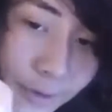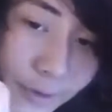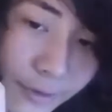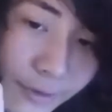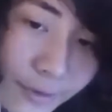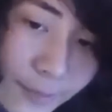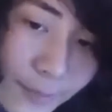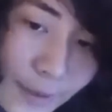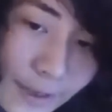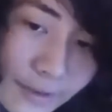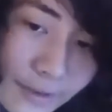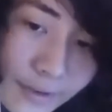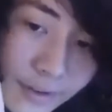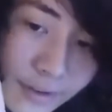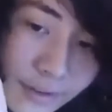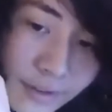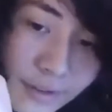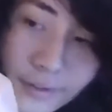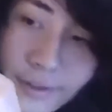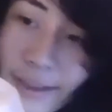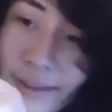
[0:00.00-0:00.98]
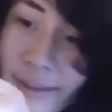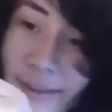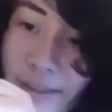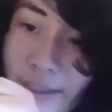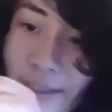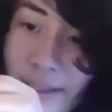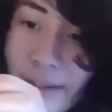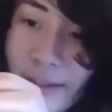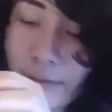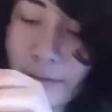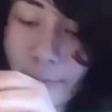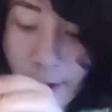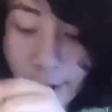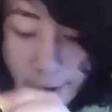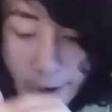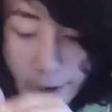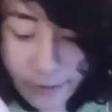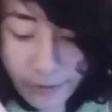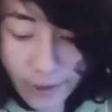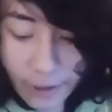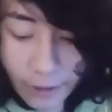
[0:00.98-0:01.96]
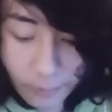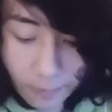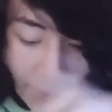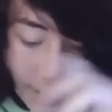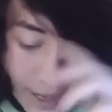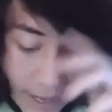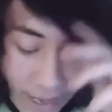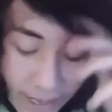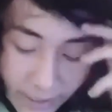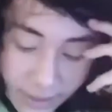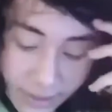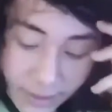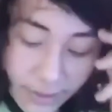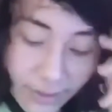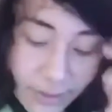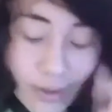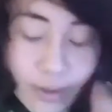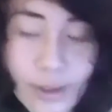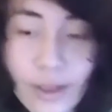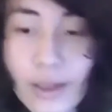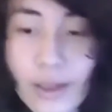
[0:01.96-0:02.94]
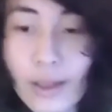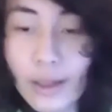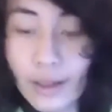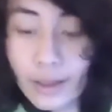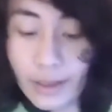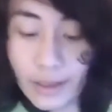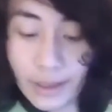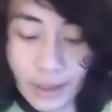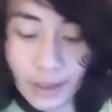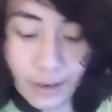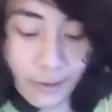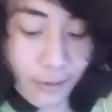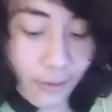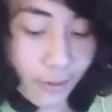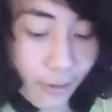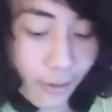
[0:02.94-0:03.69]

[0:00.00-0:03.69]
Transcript: spaces to let the wires out back, you know,